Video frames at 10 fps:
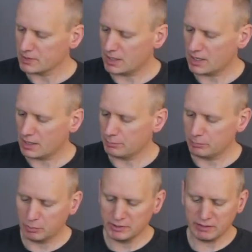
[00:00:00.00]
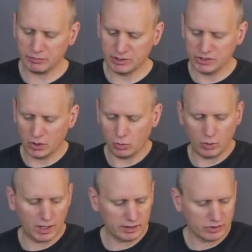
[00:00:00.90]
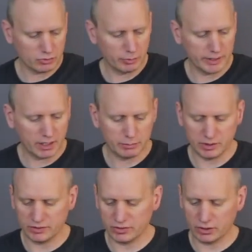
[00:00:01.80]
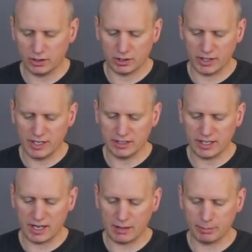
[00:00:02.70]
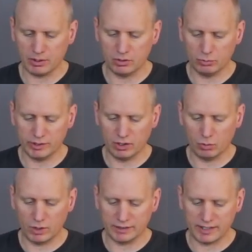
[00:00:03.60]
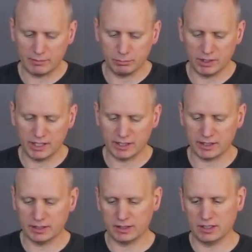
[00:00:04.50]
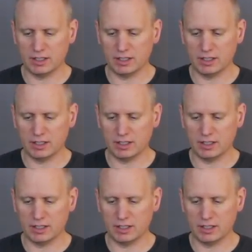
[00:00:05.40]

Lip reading: but we definitely don't want, because when we come to install our end cap, we don't want that blank